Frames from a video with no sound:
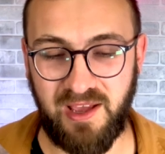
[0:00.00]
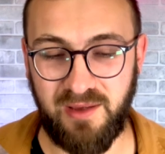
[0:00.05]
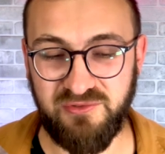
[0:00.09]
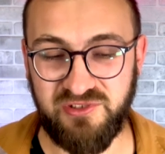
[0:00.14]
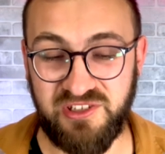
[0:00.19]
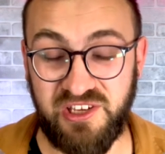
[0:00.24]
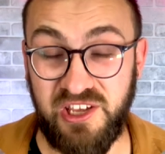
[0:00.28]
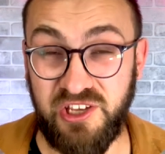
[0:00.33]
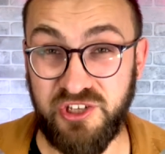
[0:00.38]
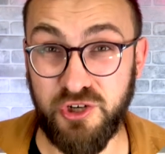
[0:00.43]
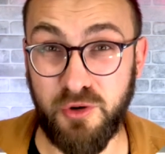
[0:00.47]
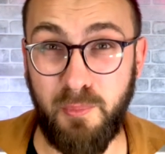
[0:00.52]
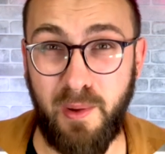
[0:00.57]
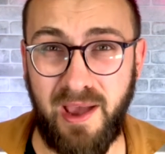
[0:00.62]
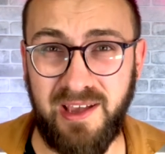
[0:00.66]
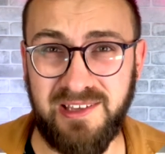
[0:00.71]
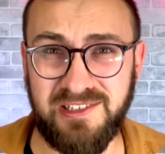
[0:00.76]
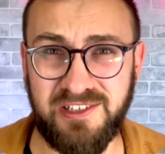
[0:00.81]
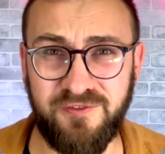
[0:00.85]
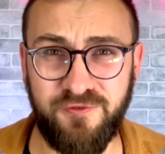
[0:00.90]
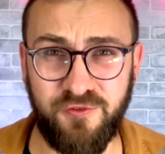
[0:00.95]
teacher buys
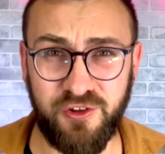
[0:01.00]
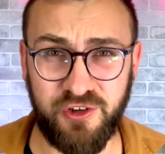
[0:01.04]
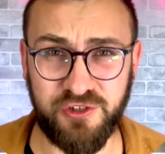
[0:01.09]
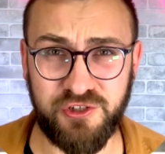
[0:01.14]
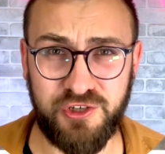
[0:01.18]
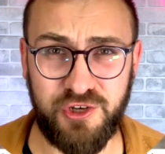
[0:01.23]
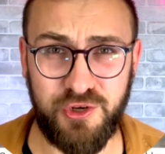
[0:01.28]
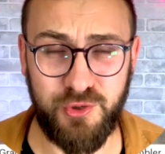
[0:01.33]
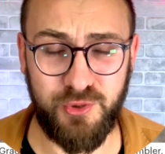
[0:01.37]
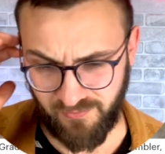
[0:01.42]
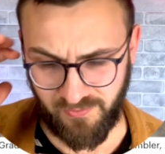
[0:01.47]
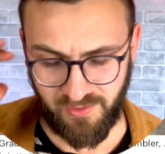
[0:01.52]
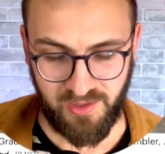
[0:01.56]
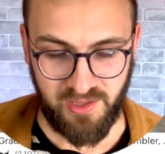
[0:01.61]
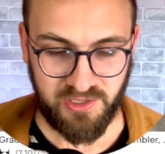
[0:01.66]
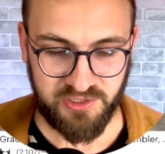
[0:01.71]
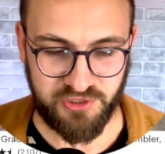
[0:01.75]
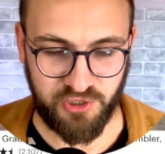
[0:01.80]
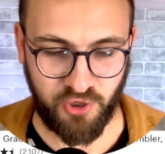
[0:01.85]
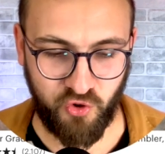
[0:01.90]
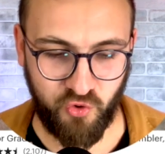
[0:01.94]
this for their students.
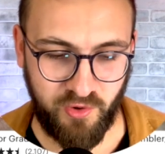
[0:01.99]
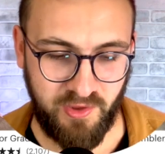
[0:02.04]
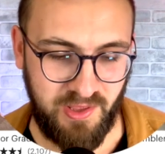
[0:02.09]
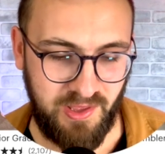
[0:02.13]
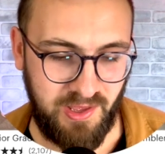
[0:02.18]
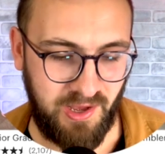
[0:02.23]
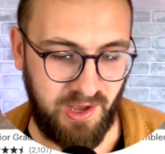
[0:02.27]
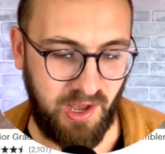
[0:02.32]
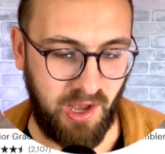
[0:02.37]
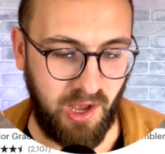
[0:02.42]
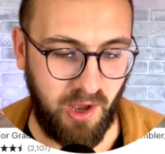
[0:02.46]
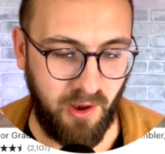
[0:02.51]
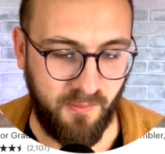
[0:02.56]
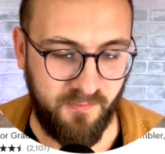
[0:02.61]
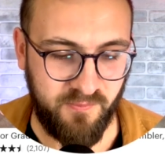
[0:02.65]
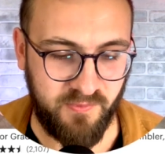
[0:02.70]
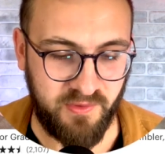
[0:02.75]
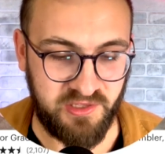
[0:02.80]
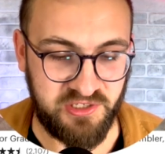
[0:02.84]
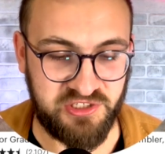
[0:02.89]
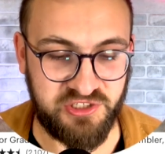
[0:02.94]
So um, this is a